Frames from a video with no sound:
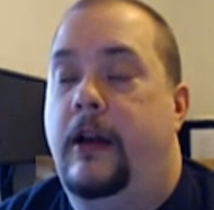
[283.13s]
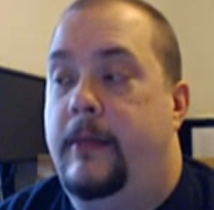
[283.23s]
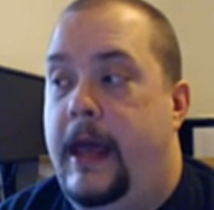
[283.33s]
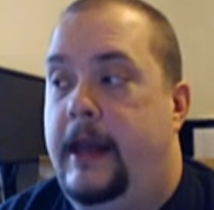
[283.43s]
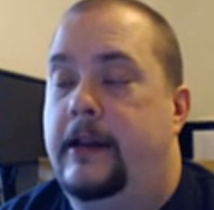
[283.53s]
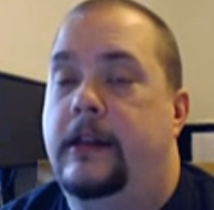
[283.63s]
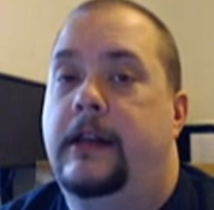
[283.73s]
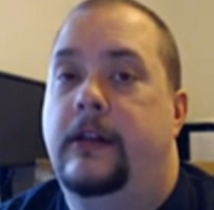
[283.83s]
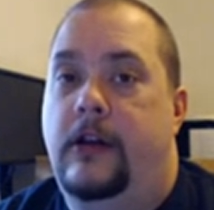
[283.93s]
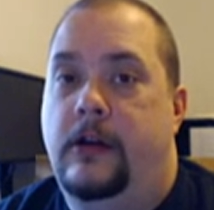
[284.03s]

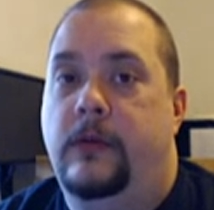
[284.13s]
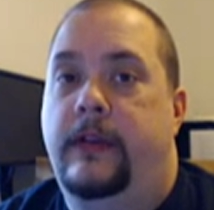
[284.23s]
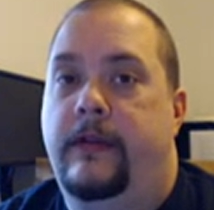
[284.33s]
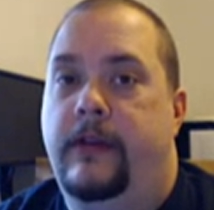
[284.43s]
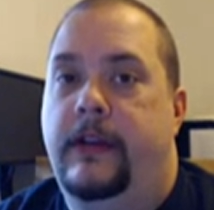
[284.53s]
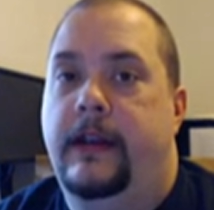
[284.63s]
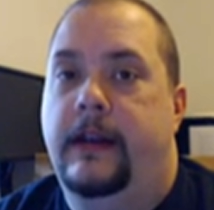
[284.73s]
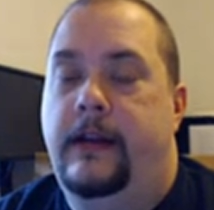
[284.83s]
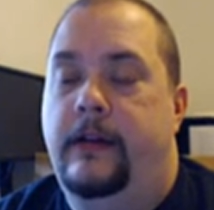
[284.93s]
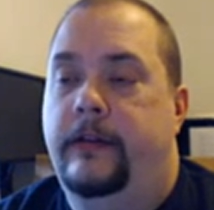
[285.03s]
automatically along with
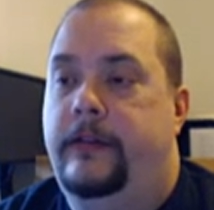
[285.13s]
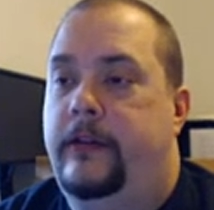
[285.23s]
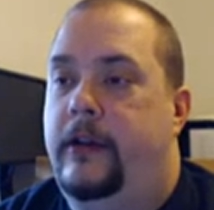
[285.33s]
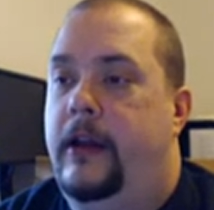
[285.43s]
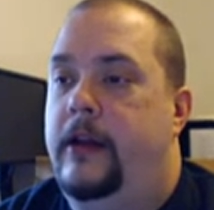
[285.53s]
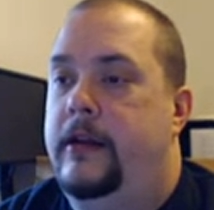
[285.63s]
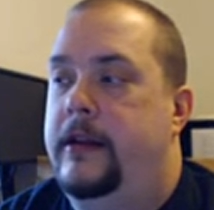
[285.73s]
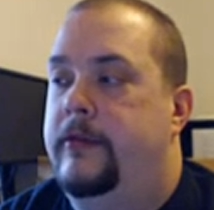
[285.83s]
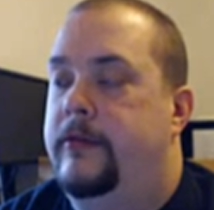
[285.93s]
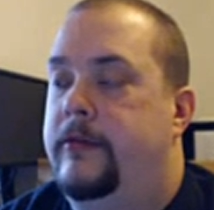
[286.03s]
everything else.
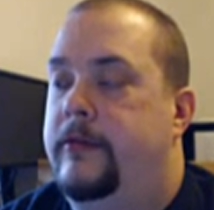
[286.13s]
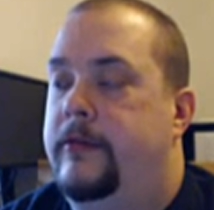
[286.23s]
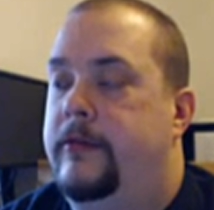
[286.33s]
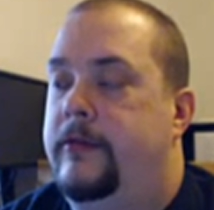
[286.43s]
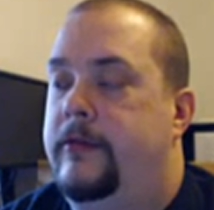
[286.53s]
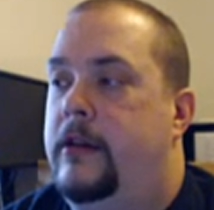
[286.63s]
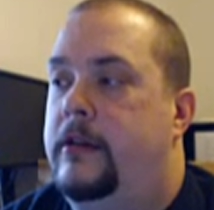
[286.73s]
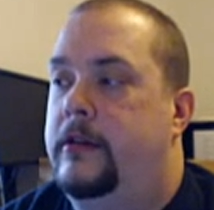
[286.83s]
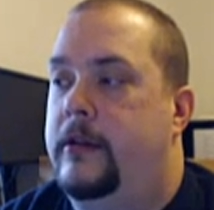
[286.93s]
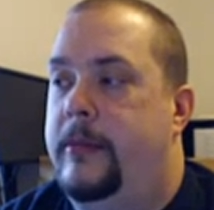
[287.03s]
If we
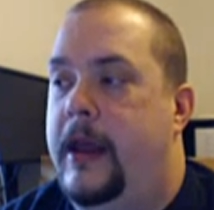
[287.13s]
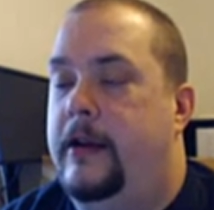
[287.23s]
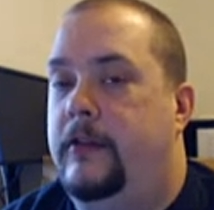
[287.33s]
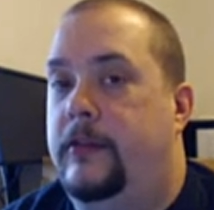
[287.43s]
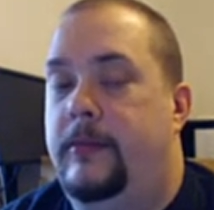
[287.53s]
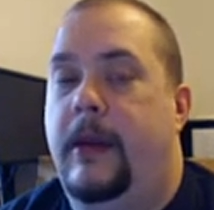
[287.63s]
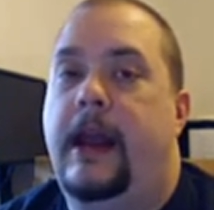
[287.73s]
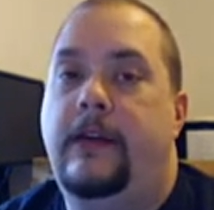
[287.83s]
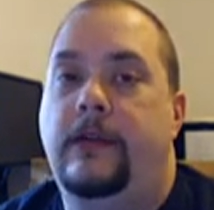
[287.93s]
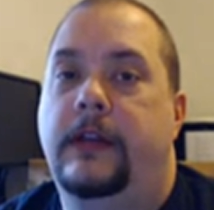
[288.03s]
install the packages
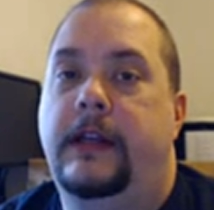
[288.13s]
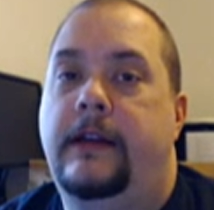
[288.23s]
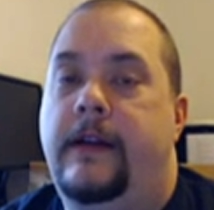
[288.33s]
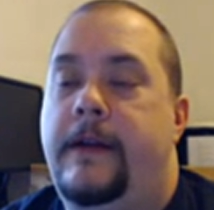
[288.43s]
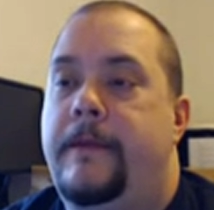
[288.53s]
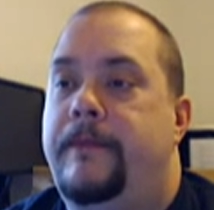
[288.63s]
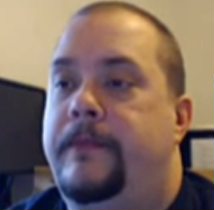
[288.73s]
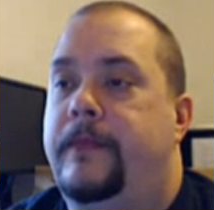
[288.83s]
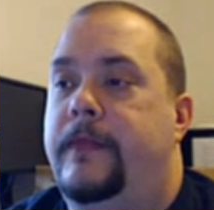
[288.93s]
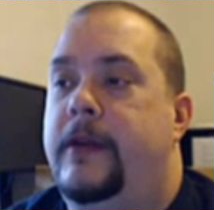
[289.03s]
manually,
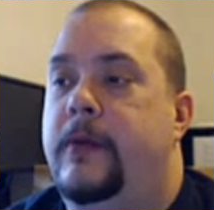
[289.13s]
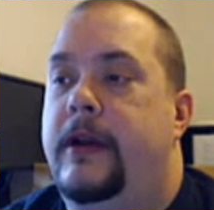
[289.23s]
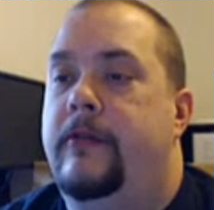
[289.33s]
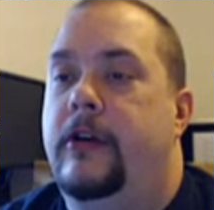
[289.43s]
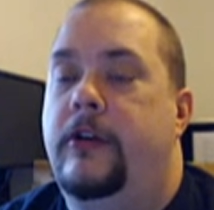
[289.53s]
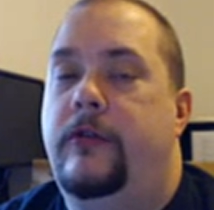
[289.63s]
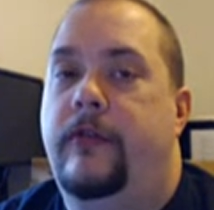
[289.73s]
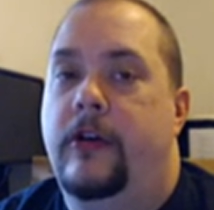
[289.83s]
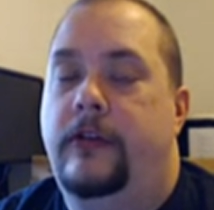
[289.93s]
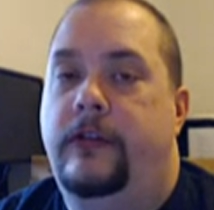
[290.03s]
then whenever a new
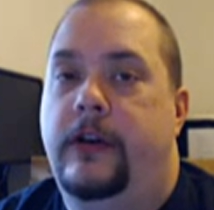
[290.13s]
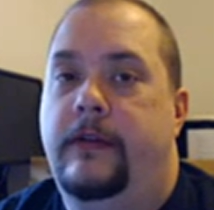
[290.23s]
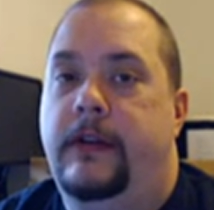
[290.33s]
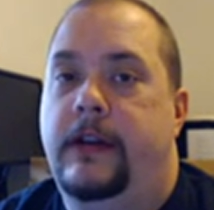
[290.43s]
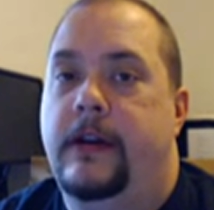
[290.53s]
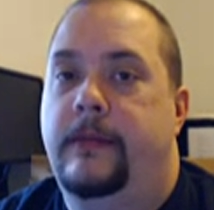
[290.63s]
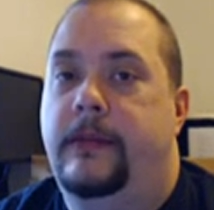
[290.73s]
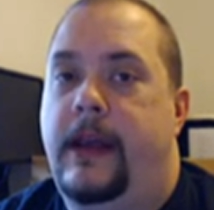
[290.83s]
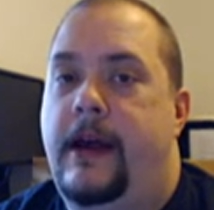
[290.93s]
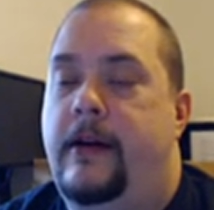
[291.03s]
version of it
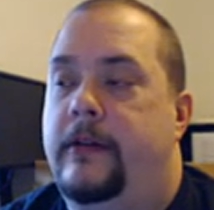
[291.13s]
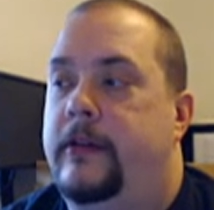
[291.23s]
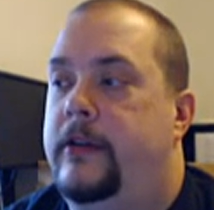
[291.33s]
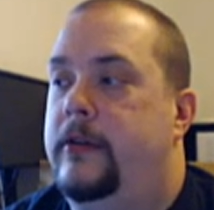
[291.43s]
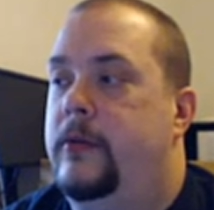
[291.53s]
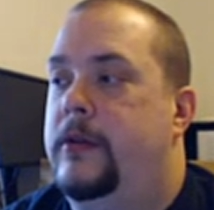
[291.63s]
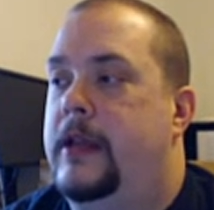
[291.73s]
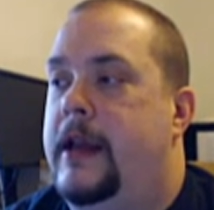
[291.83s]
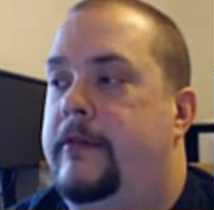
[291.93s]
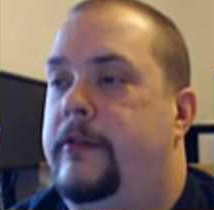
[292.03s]
comes out,
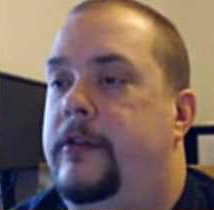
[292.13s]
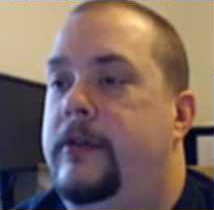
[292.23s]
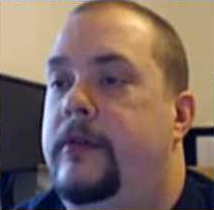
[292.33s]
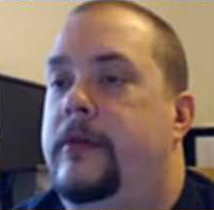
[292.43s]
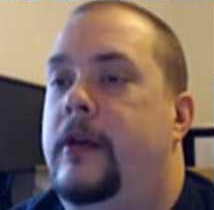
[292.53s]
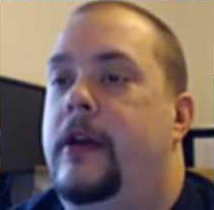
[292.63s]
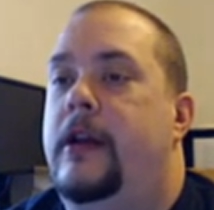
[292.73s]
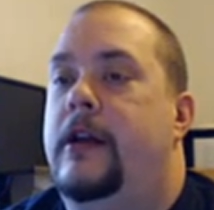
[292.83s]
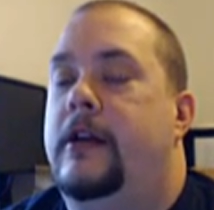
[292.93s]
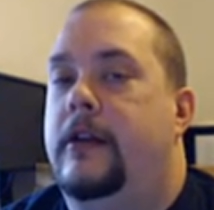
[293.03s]
we'll have to
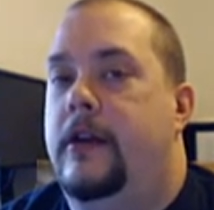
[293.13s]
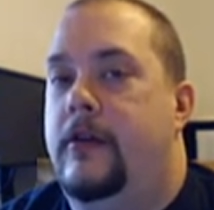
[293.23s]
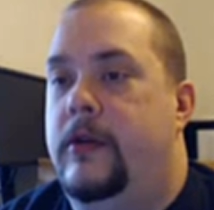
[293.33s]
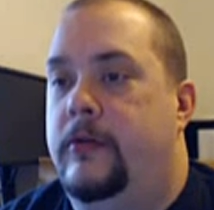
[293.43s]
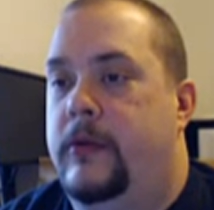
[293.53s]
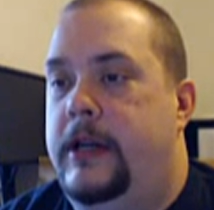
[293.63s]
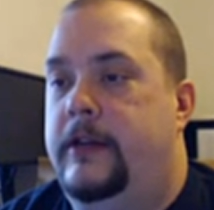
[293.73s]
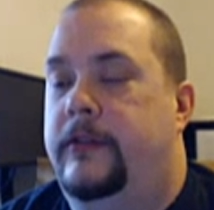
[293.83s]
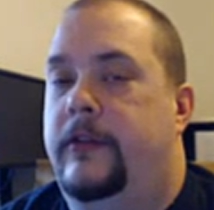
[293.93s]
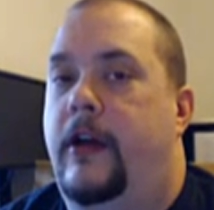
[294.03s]
go and
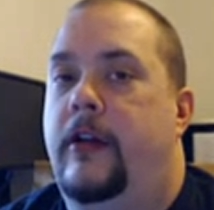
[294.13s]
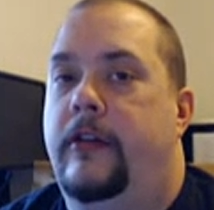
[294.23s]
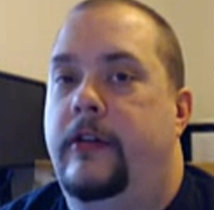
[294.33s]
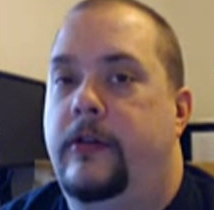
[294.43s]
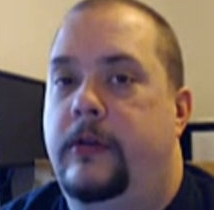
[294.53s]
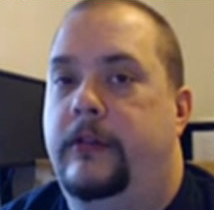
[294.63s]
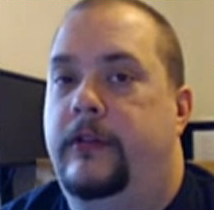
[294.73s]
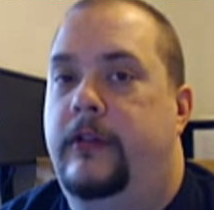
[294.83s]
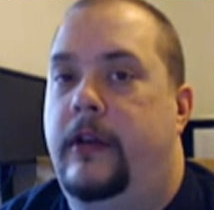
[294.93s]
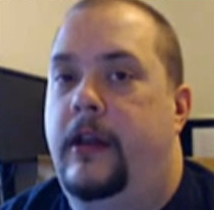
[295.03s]
reinstall the
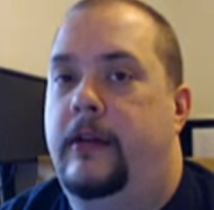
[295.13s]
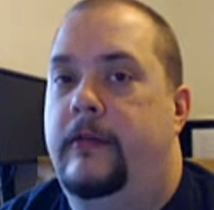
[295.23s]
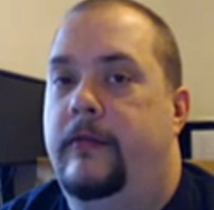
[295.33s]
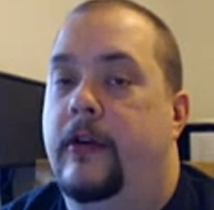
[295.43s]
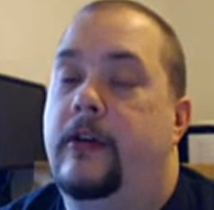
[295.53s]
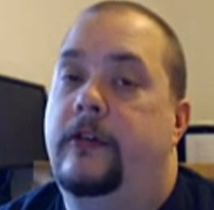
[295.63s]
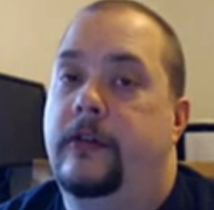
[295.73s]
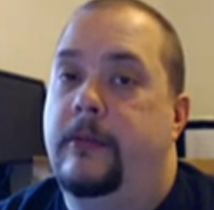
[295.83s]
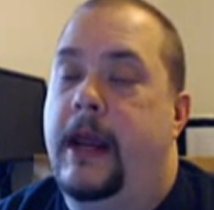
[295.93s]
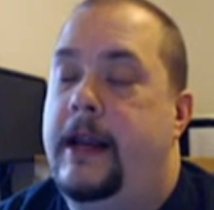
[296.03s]
newest
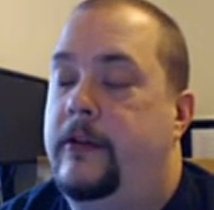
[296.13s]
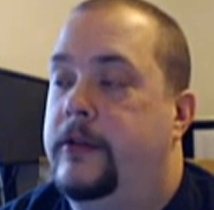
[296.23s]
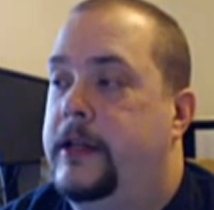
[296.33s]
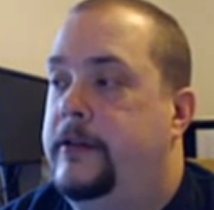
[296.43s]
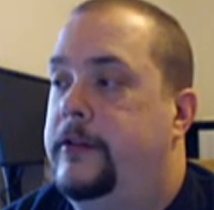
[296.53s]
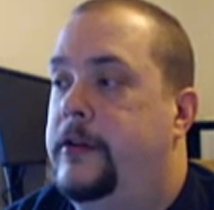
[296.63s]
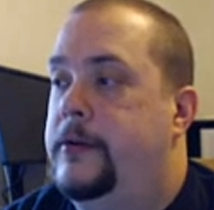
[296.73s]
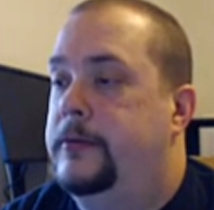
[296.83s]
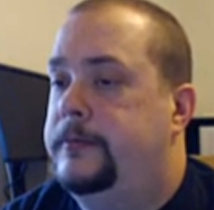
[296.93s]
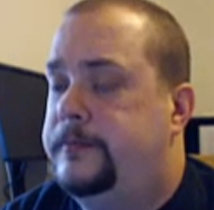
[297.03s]
version manually.
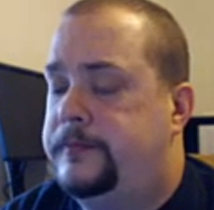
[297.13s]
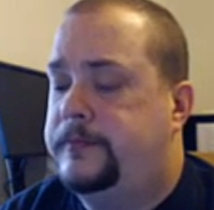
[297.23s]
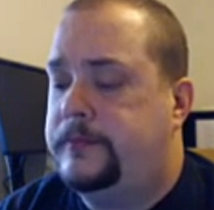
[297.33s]
So